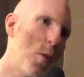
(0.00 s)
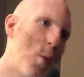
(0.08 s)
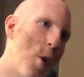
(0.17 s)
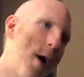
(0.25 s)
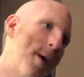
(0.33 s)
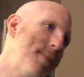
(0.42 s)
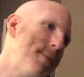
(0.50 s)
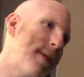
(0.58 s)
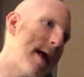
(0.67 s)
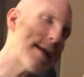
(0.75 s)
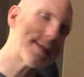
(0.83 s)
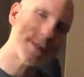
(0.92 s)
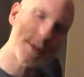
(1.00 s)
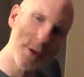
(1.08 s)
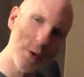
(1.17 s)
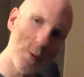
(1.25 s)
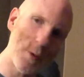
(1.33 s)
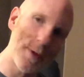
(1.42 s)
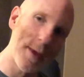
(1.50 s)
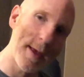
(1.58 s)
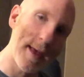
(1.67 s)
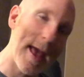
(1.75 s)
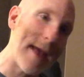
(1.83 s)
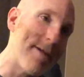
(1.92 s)
One has to do with
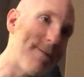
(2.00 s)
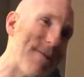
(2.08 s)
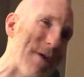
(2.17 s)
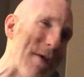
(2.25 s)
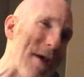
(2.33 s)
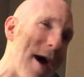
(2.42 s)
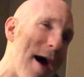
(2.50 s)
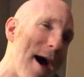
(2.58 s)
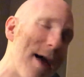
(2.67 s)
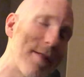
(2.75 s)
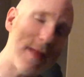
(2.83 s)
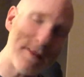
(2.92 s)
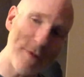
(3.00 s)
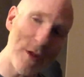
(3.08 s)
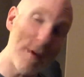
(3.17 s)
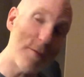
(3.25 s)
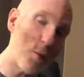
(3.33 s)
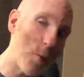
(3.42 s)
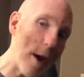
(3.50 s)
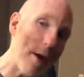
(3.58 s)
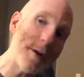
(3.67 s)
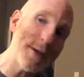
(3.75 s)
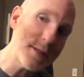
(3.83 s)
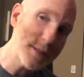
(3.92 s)
a very high level of
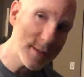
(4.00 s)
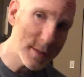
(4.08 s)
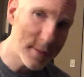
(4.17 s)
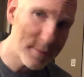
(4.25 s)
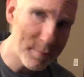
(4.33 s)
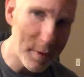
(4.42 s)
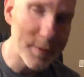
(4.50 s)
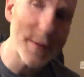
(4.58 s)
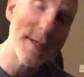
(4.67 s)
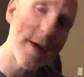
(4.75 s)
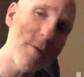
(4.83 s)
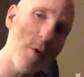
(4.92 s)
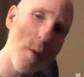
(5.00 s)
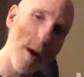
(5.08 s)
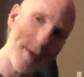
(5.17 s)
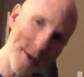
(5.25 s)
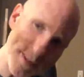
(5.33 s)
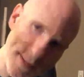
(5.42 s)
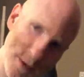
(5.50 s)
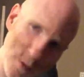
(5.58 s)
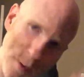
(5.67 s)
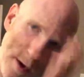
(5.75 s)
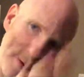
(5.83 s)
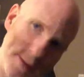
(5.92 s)
awareness, both self-awareness and
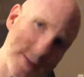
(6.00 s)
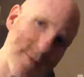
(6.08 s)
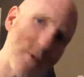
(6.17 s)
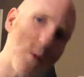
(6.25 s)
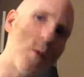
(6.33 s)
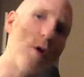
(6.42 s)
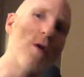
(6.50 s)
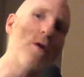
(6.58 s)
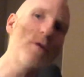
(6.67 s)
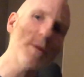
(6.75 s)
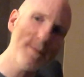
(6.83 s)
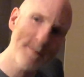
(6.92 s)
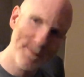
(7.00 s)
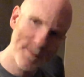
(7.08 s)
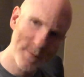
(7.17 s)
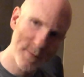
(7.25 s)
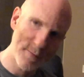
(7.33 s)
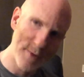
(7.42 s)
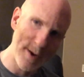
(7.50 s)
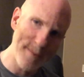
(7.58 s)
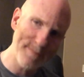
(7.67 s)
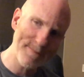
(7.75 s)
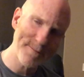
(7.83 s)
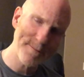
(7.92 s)
awareness of the world,
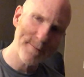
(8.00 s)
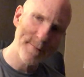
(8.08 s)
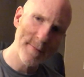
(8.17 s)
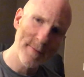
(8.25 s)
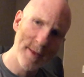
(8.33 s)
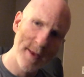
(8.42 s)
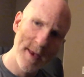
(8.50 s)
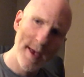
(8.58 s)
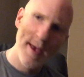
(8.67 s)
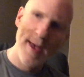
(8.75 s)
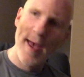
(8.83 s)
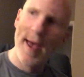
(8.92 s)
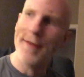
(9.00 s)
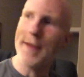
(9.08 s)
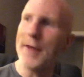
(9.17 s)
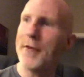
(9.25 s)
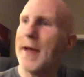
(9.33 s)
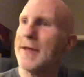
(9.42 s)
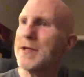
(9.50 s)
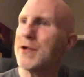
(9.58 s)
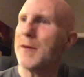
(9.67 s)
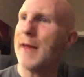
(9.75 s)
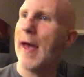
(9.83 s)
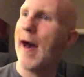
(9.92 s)
right? And the other has to
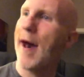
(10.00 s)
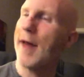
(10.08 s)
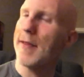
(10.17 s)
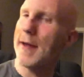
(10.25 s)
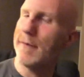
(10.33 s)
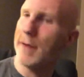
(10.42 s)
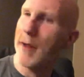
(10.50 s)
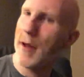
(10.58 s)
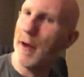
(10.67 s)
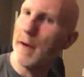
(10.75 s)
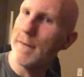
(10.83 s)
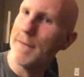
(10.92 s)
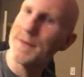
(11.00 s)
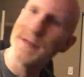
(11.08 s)
do with a high level of